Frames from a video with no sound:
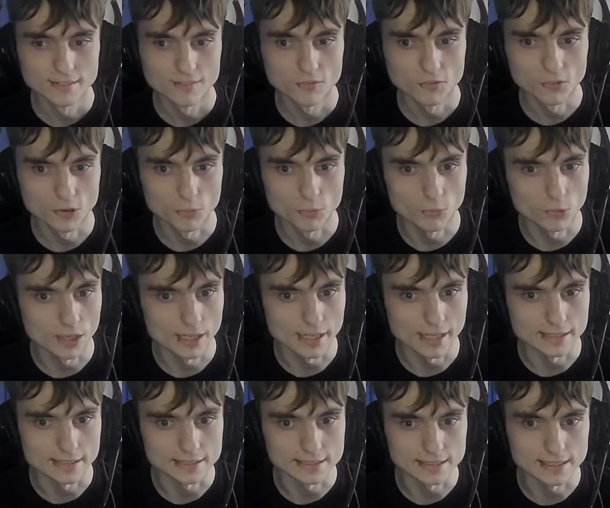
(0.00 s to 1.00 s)
from what I
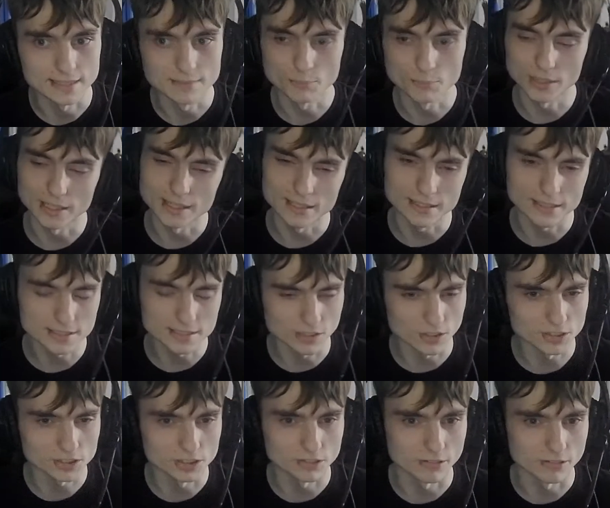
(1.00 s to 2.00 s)
see, but it's
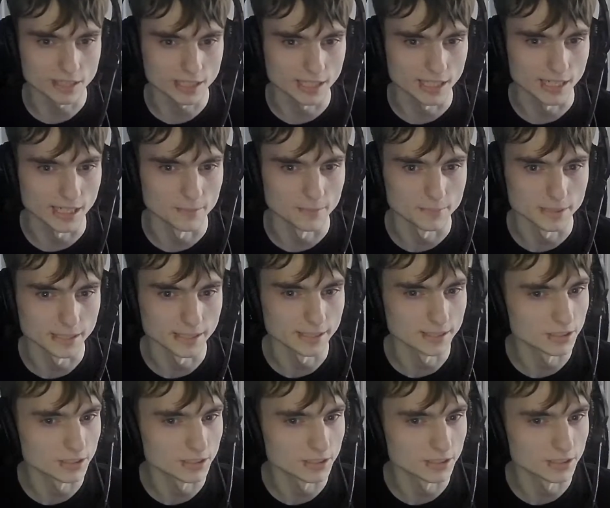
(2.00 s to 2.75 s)
also a comedy,